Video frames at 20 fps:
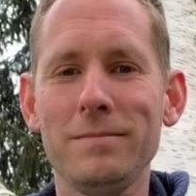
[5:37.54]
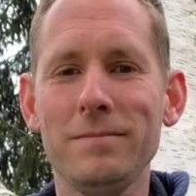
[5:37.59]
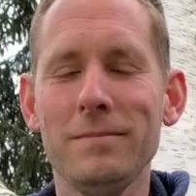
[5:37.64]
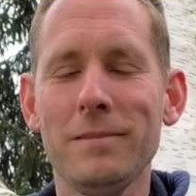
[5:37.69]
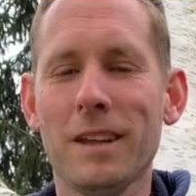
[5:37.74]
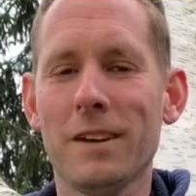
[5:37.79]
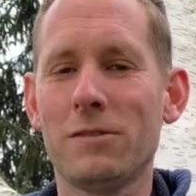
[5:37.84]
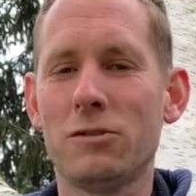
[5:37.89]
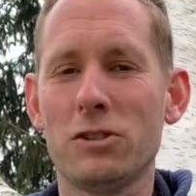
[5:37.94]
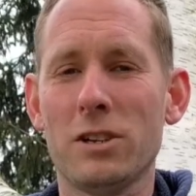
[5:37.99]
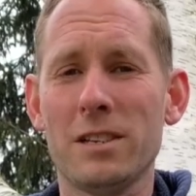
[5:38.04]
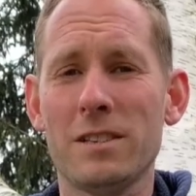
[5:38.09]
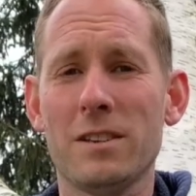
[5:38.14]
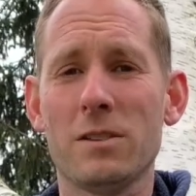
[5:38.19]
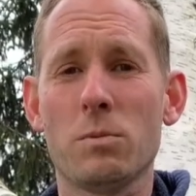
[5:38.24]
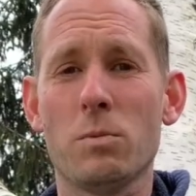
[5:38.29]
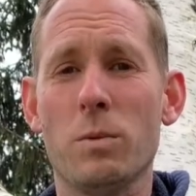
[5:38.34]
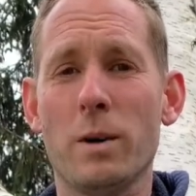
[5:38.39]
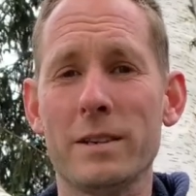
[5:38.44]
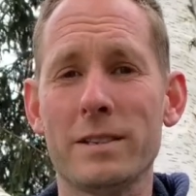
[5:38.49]
If Jesus
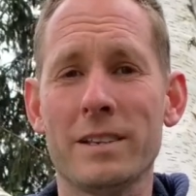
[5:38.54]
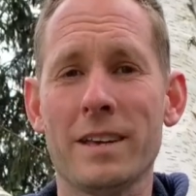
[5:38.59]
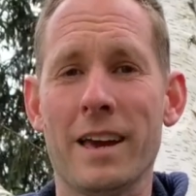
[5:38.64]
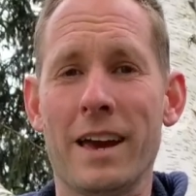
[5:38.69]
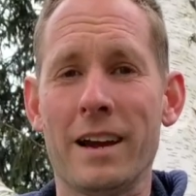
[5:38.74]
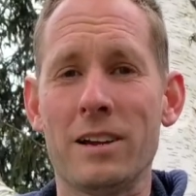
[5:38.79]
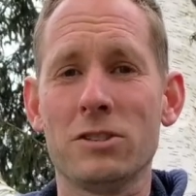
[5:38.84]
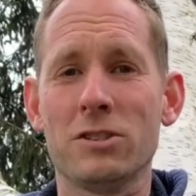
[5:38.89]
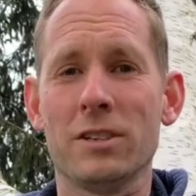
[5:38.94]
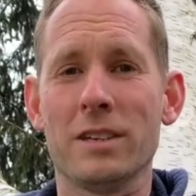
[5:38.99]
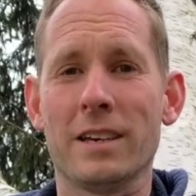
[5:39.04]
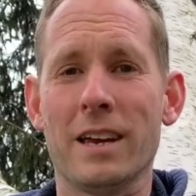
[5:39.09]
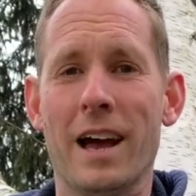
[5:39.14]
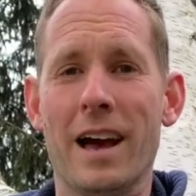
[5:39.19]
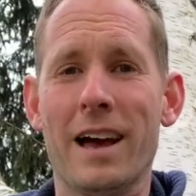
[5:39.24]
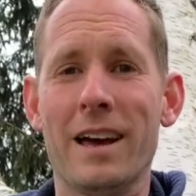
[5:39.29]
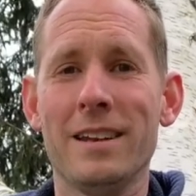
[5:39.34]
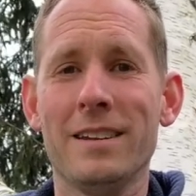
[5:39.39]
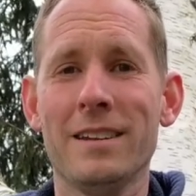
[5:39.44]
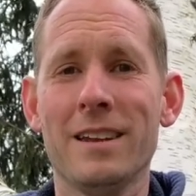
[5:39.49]
wasn't actually
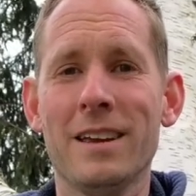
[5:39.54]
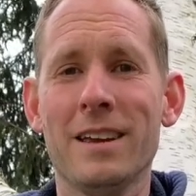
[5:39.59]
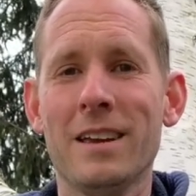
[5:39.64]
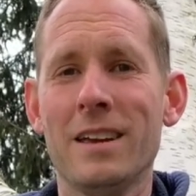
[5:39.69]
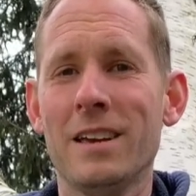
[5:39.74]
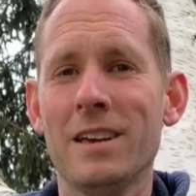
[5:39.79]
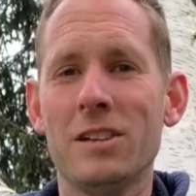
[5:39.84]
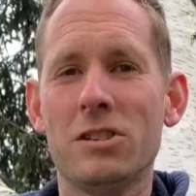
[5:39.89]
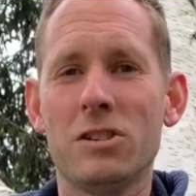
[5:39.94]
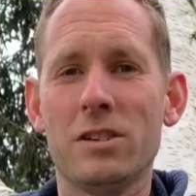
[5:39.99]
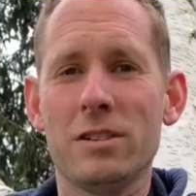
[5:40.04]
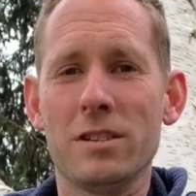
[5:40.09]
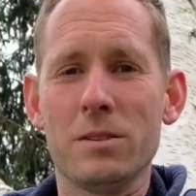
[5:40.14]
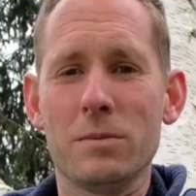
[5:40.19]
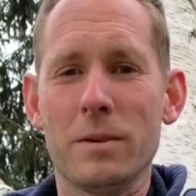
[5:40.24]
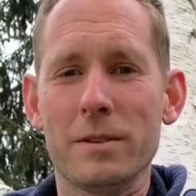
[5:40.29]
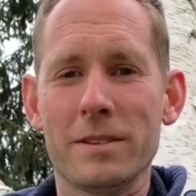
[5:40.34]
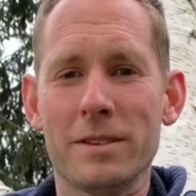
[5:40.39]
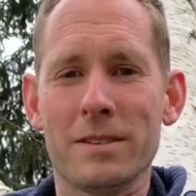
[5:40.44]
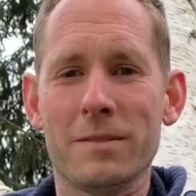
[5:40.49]
God, Jesus
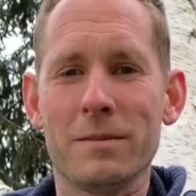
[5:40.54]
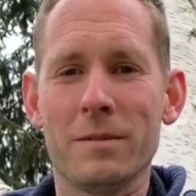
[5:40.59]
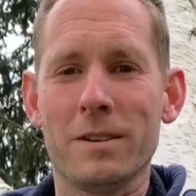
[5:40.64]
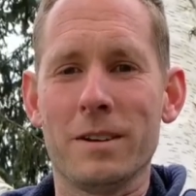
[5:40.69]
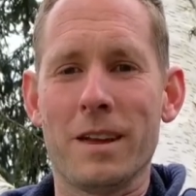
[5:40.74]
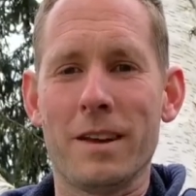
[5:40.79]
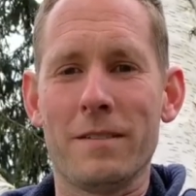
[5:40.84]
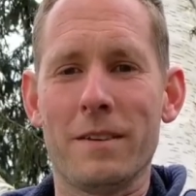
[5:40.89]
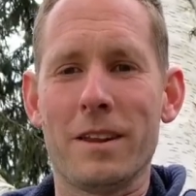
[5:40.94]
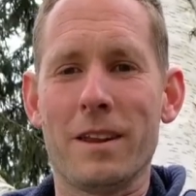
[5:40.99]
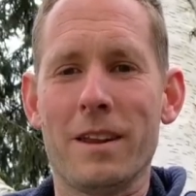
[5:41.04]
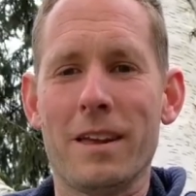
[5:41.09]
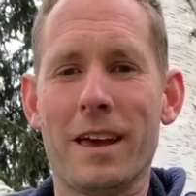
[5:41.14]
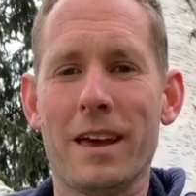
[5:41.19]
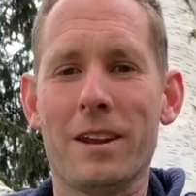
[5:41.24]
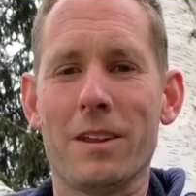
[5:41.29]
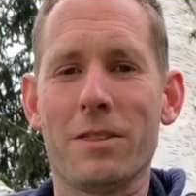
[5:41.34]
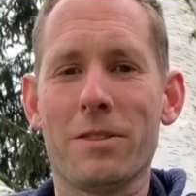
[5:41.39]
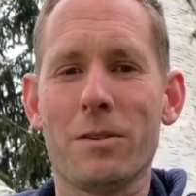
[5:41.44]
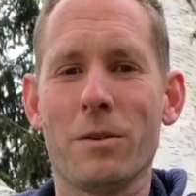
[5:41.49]
wouldn't have
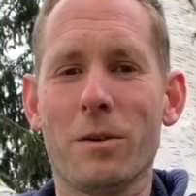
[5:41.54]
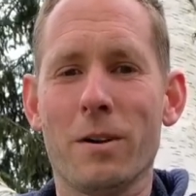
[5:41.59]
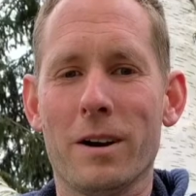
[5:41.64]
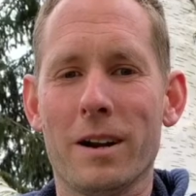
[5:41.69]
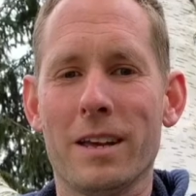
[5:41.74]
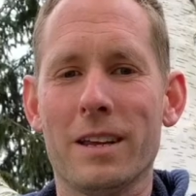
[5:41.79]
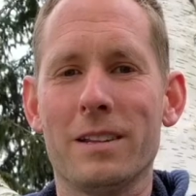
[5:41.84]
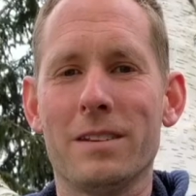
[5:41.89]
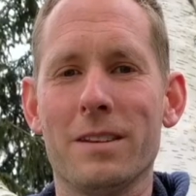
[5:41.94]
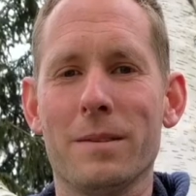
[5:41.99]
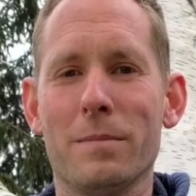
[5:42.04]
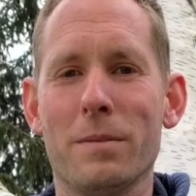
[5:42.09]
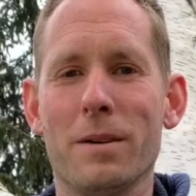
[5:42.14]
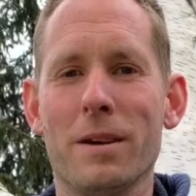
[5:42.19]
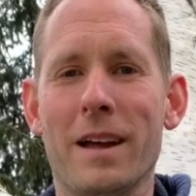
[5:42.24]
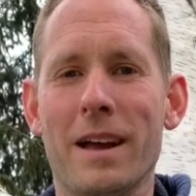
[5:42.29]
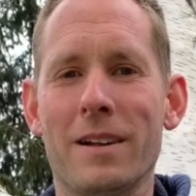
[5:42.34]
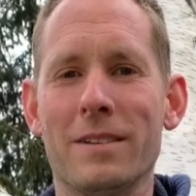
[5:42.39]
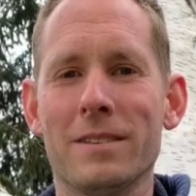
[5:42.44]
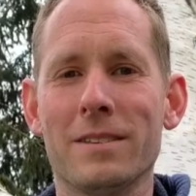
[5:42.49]
had authority to
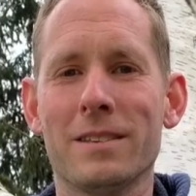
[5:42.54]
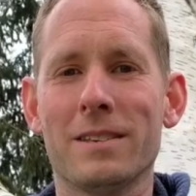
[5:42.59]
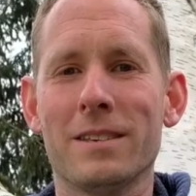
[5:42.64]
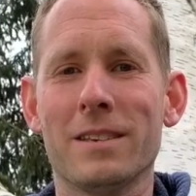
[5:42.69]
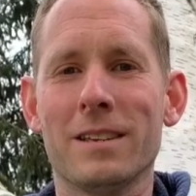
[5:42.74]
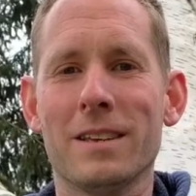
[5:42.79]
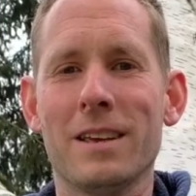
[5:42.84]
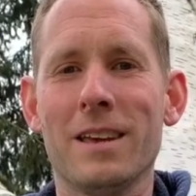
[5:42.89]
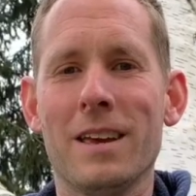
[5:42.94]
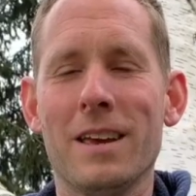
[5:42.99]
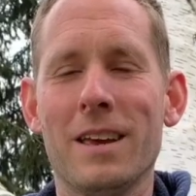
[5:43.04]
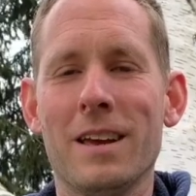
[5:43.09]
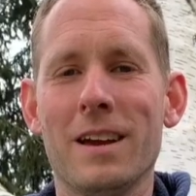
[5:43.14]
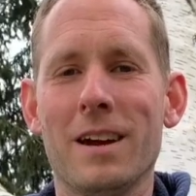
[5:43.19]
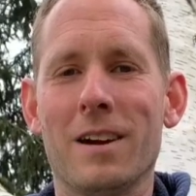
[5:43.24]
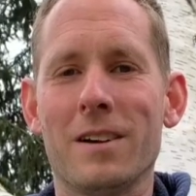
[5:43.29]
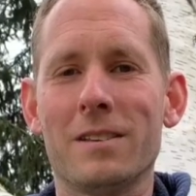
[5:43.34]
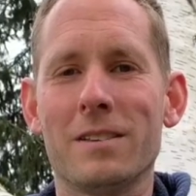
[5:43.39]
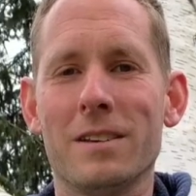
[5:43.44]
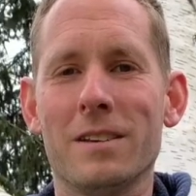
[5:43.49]
pronounce
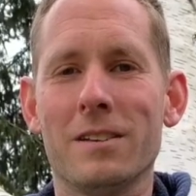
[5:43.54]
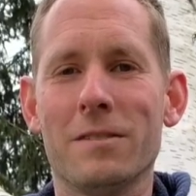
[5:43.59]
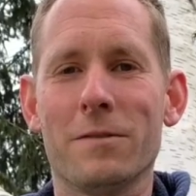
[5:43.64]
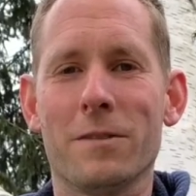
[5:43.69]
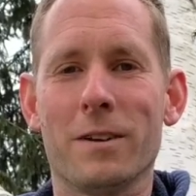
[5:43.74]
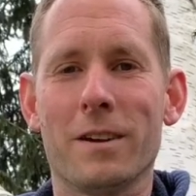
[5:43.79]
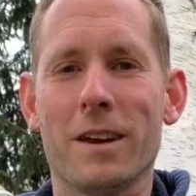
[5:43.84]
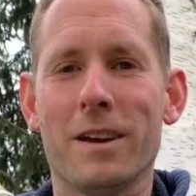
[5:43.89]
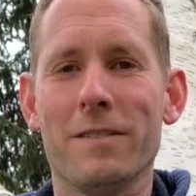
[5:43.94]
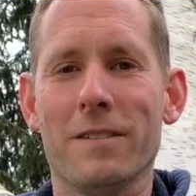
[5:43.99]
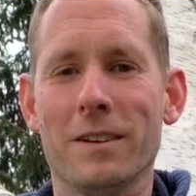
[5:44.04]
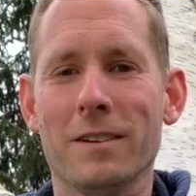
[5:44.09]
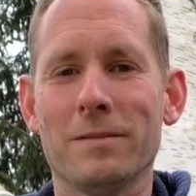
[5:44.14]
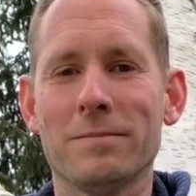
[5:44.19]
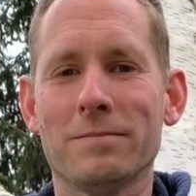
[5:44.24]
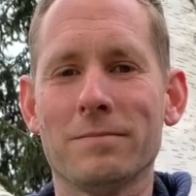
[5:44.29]
our sins forgiven.